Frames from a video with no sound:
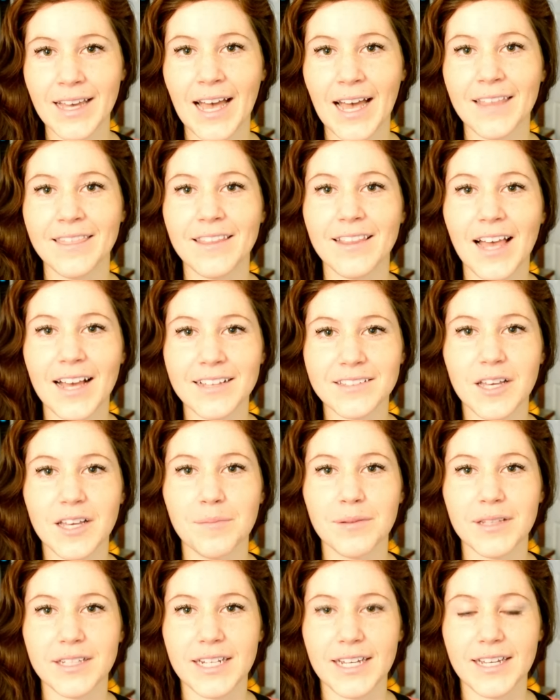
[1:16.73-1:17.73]
And the last
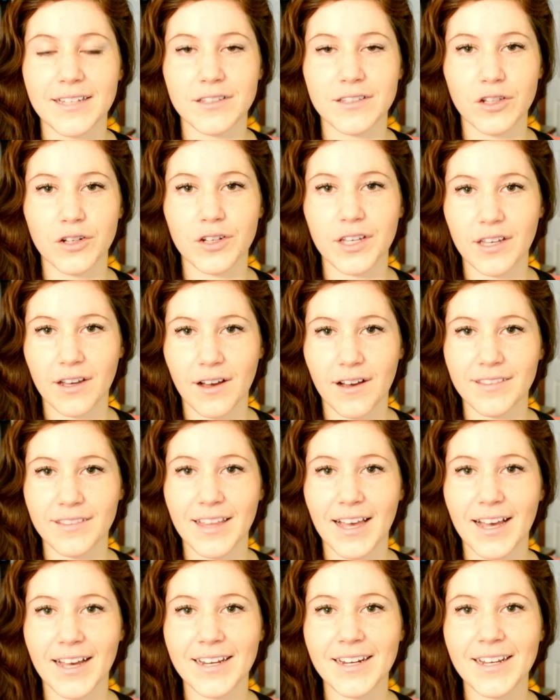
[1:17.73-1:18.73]
couple of days looking
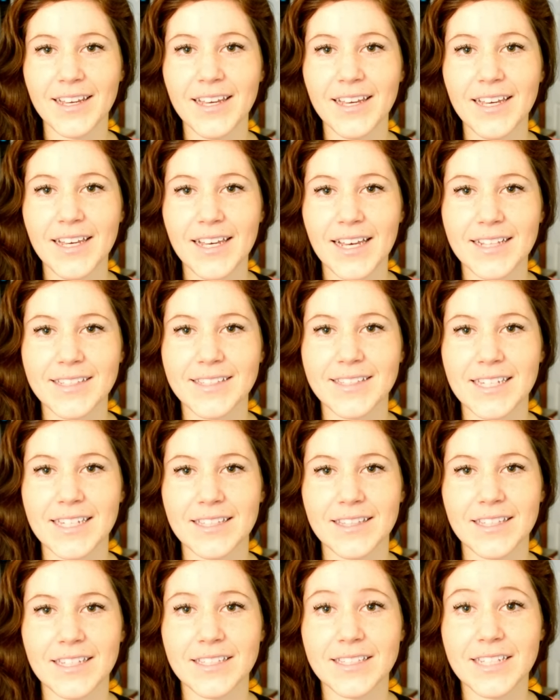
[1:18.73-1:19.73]
online and
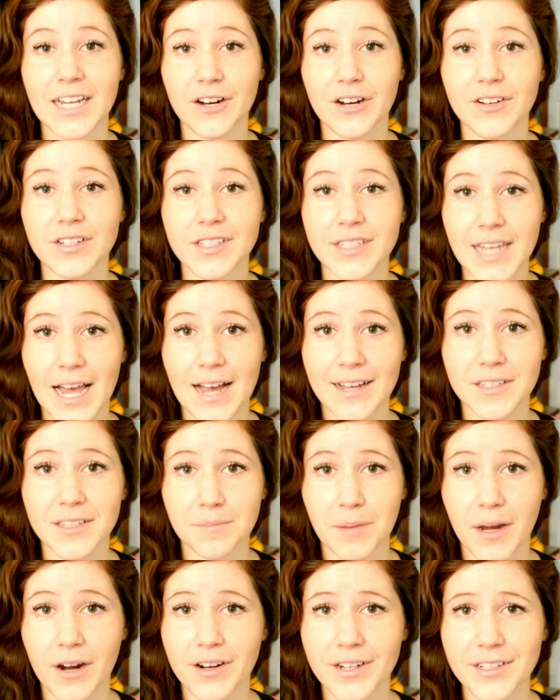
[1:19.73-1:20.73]
seeing these terrorist attacks
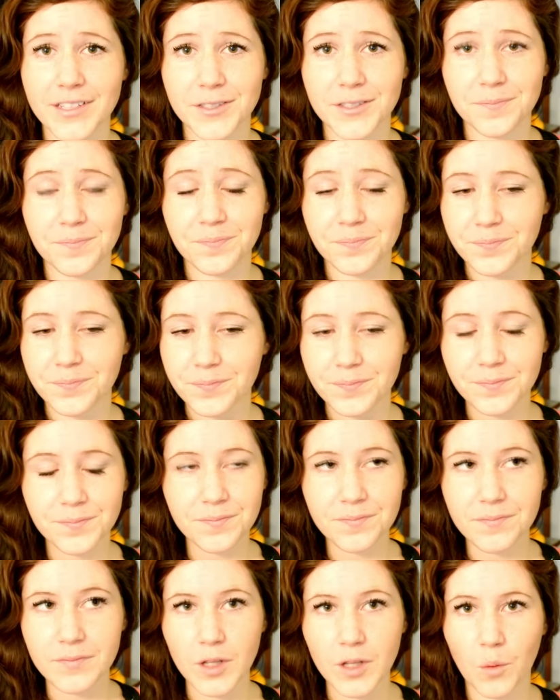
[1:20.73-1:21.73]
in Paris,
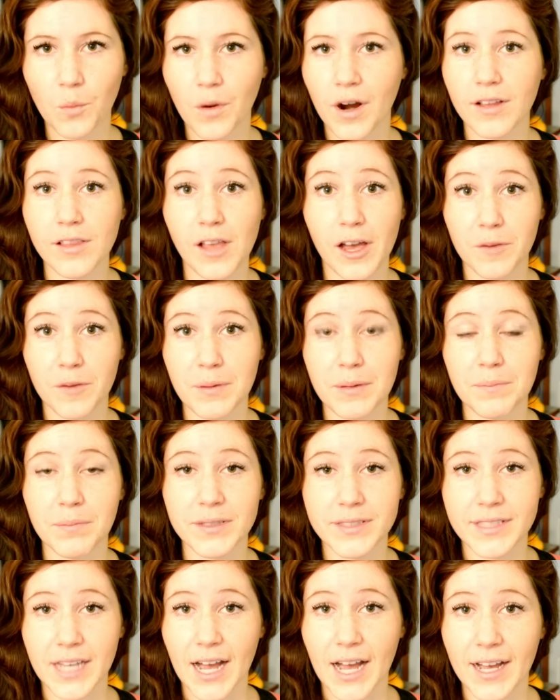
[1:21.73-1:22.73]
where a lot of
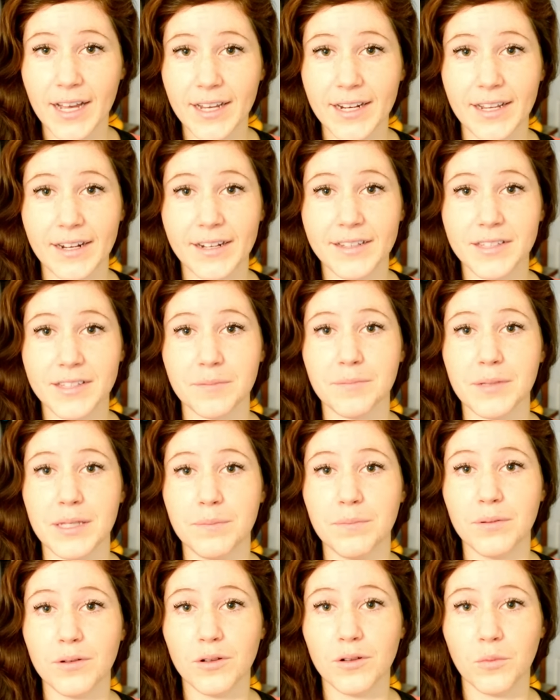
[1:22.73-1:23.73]
people died, innocent
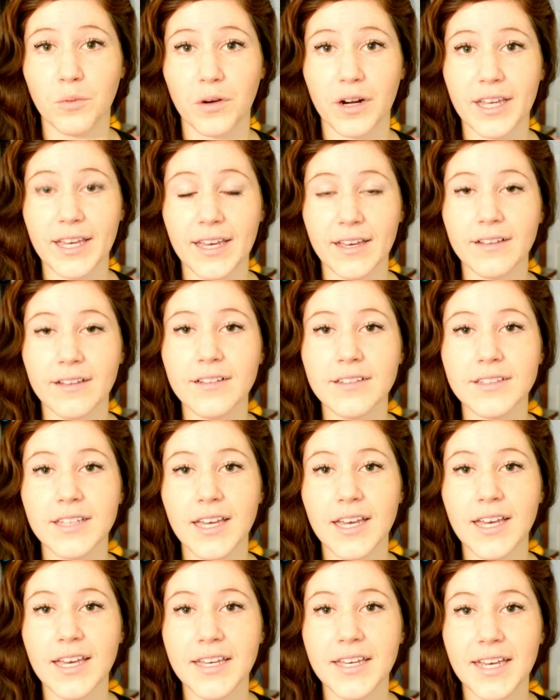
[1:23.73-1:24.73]
people were killed,
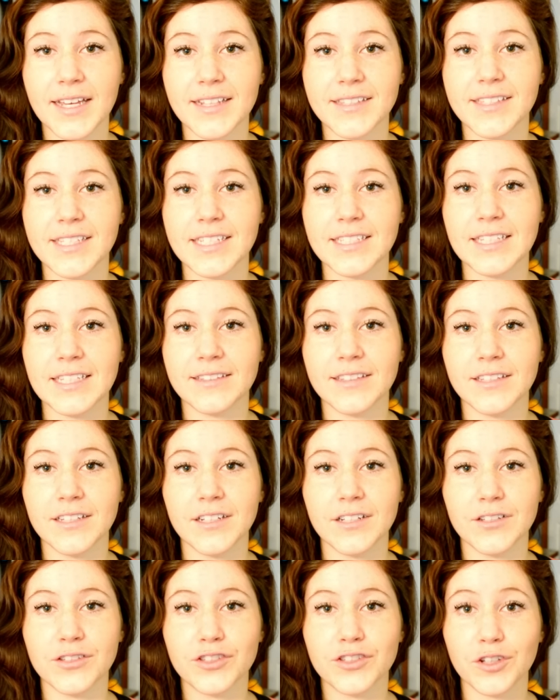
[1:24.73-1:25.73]
and seeing that
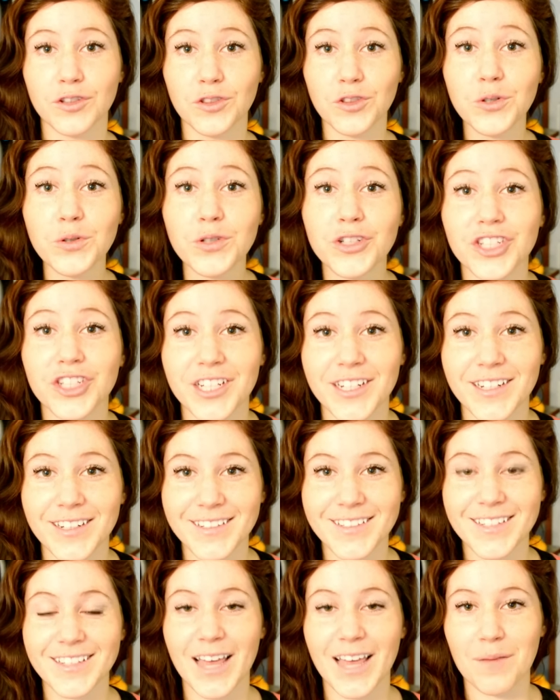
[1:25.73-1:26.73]
the solution
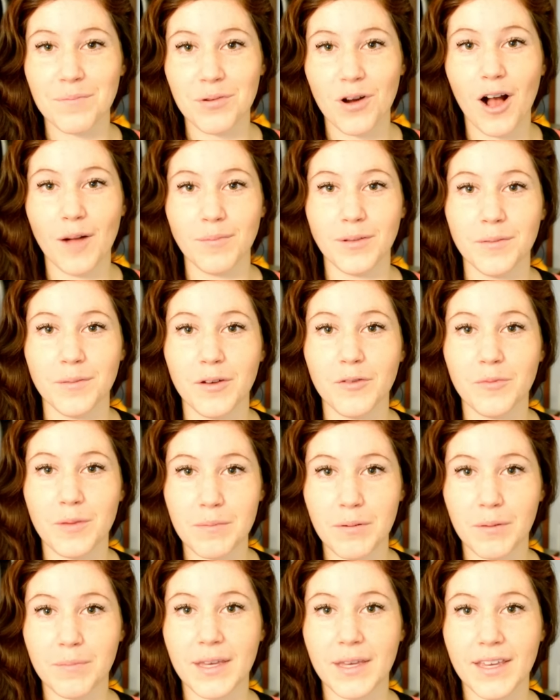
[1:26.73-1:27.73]
to that problem of
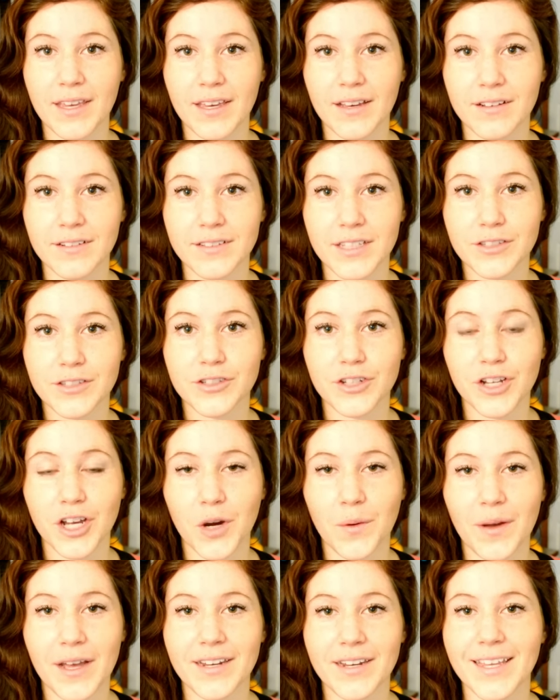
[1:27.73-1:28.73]
people being killed is to
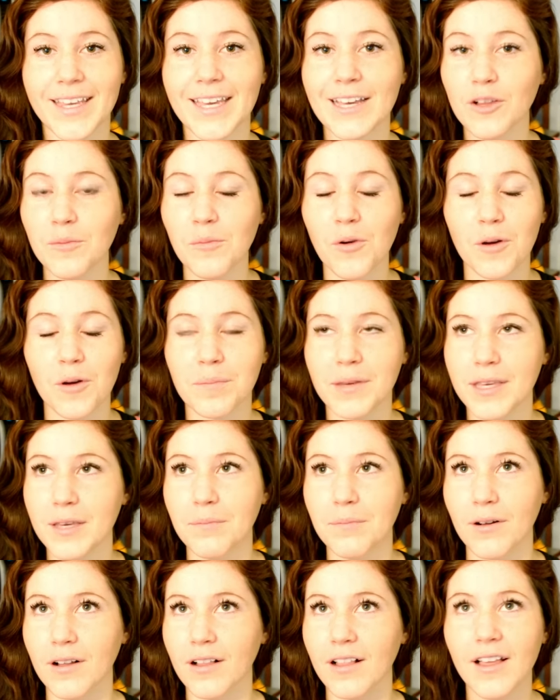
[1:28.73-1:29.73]
go and kill more
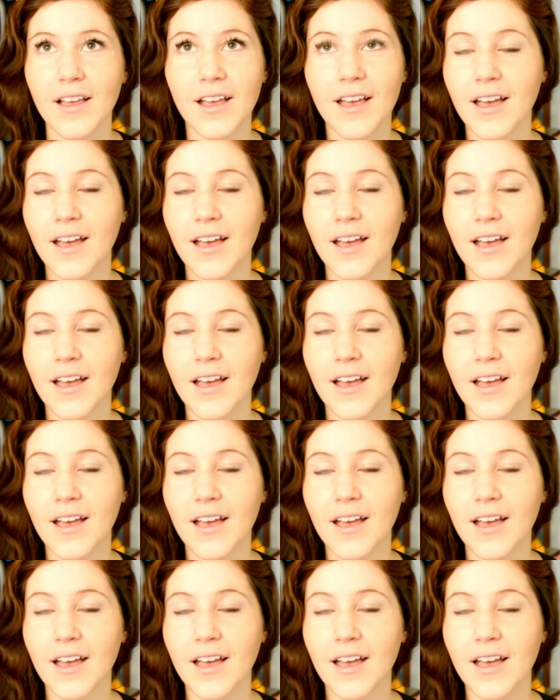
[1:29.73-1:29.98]
people,